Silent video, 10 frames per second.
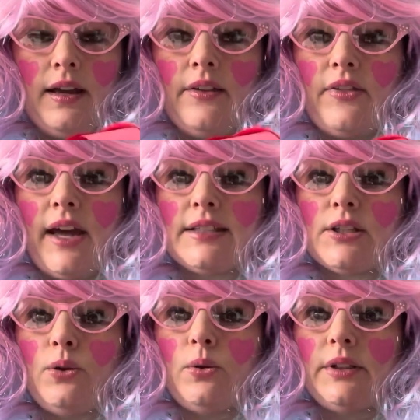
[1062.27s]
That's
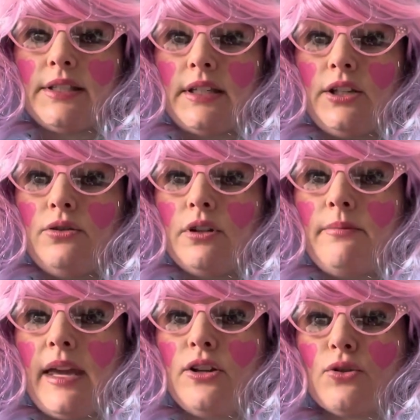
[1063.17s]
cool, isn't it? You can
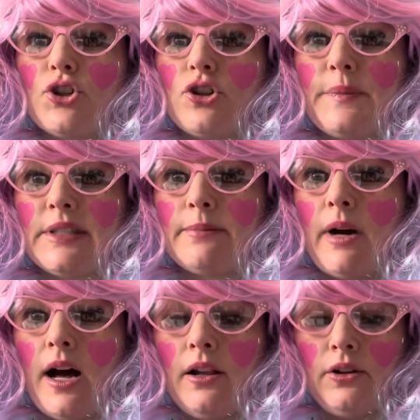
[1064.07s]
make your strips
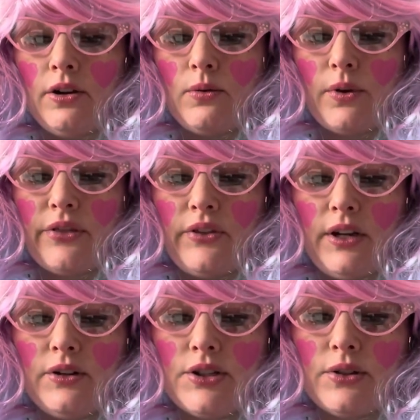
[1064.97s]
smaller or
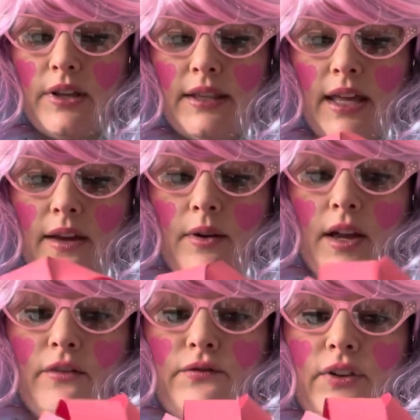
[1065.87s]
thinner so that they
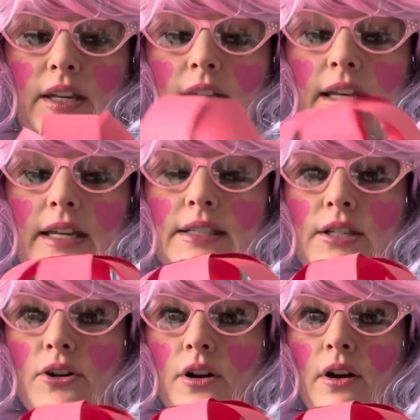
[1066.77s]
fit in
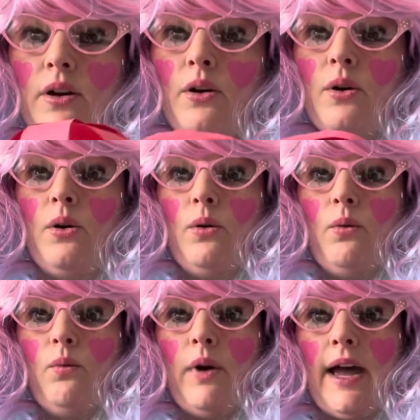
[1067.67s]
easier.
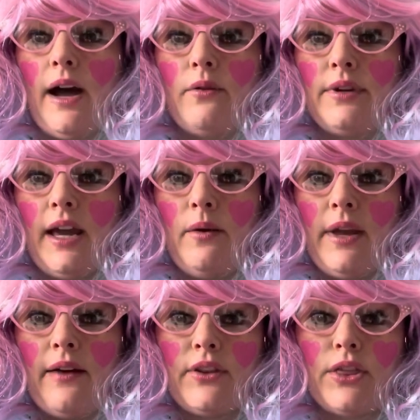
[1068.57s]
Wow, now we
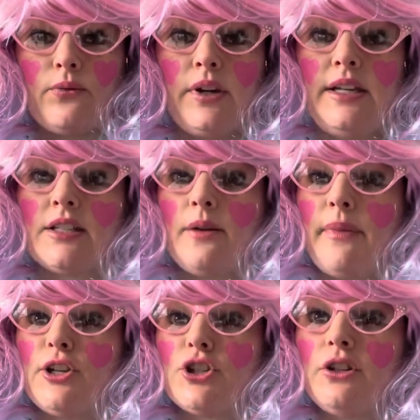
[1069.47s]
have a
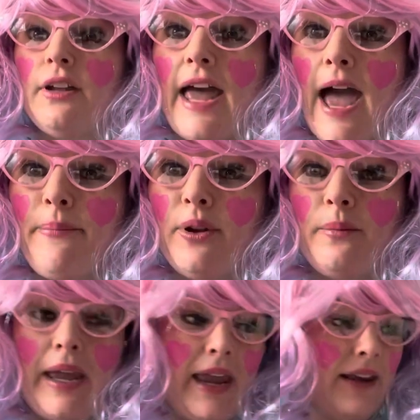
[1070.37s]
three-dimensional apple
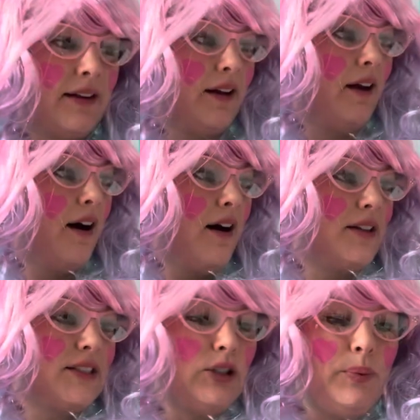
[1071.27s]
made.
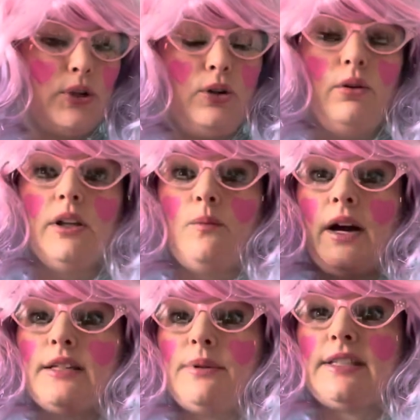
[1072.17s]
Super cool. And
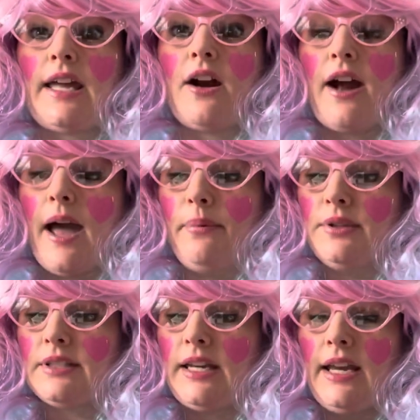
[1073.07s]
what do we say our
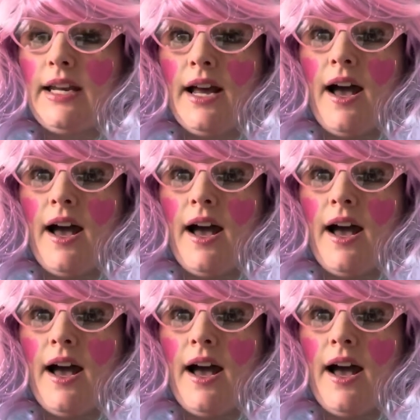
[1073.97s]
apples need?